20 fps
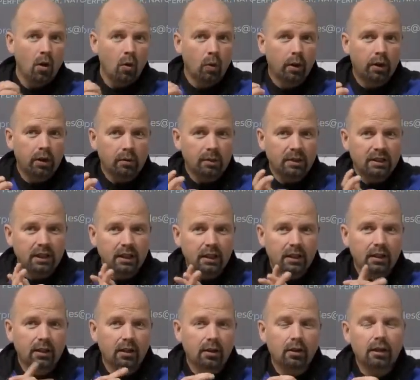we're going to be
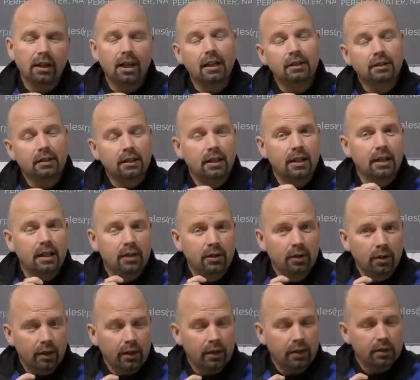taking a look at
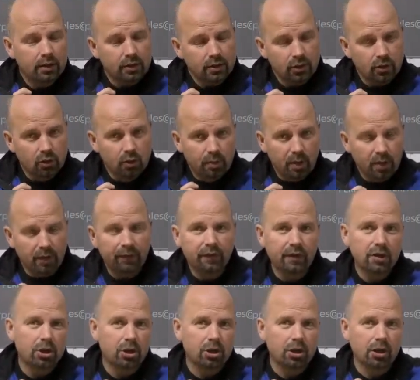another
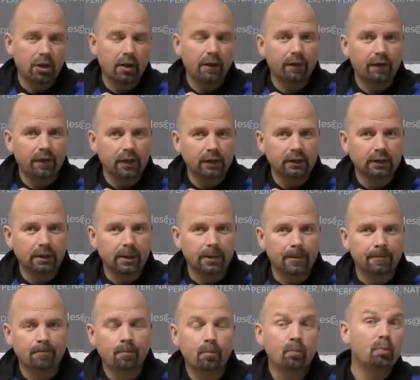Superfish
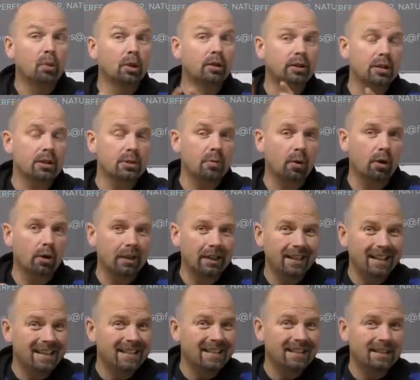filter but this one
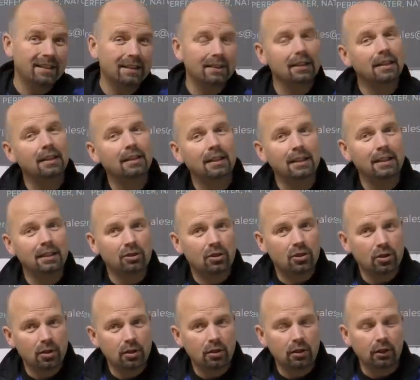isn't an
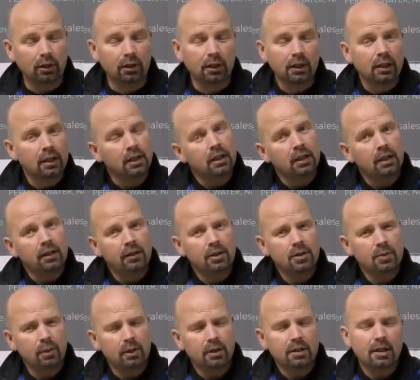internal.
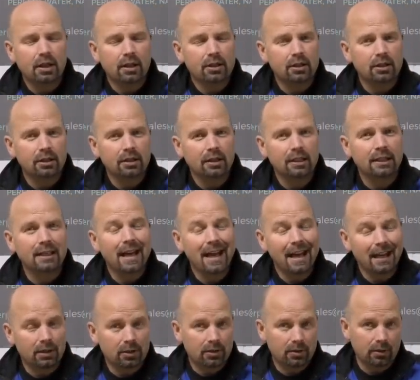This one is actually an
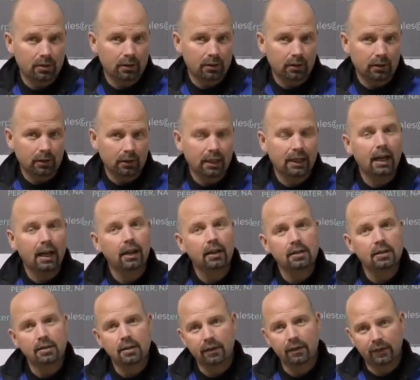external
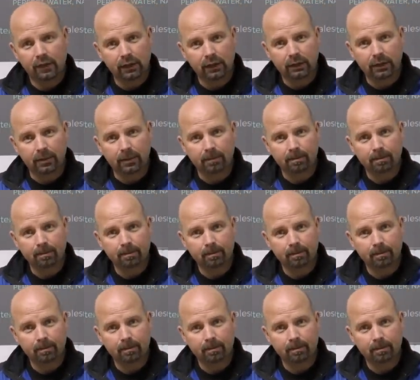canister filter